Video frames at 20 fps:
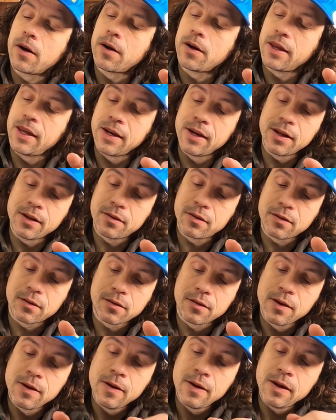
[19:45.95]

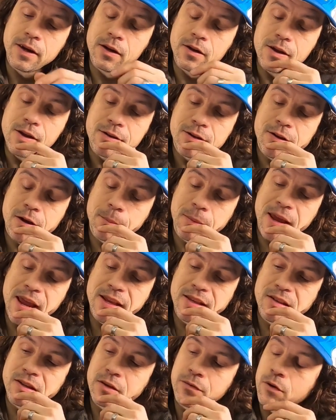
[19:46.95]
In some
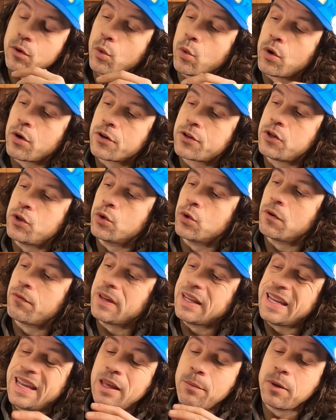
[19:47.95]
cases, if it were to have
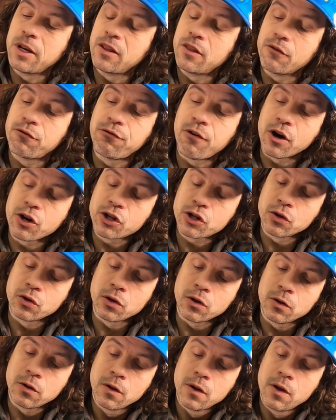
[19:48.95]
inhibited the
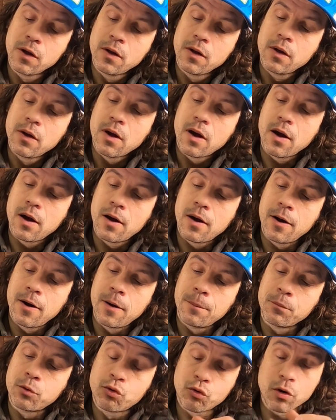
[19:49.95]
functional
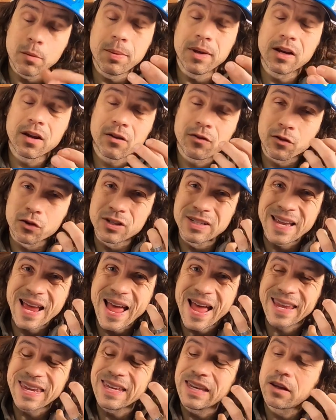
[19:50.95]
grippiness or
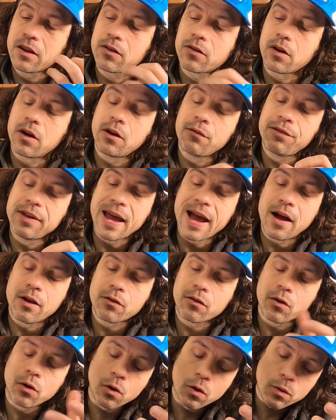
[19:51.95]
tackiness of the
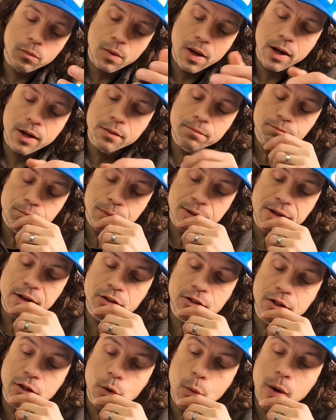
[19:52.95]
outsole, I'd
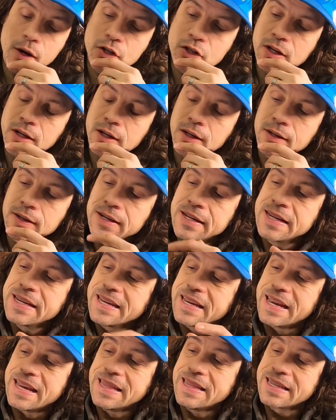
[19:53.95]
potentially question it.
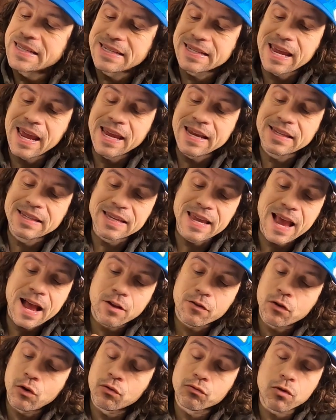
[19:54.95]
In this case, the
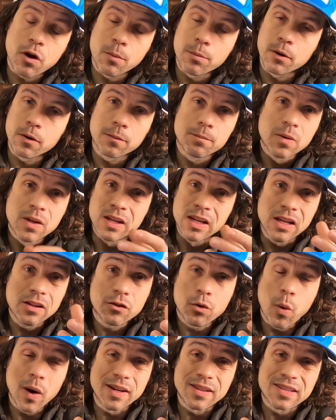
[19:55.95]
outsole rubber is
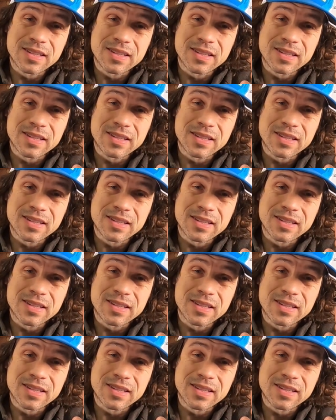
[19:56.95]
quite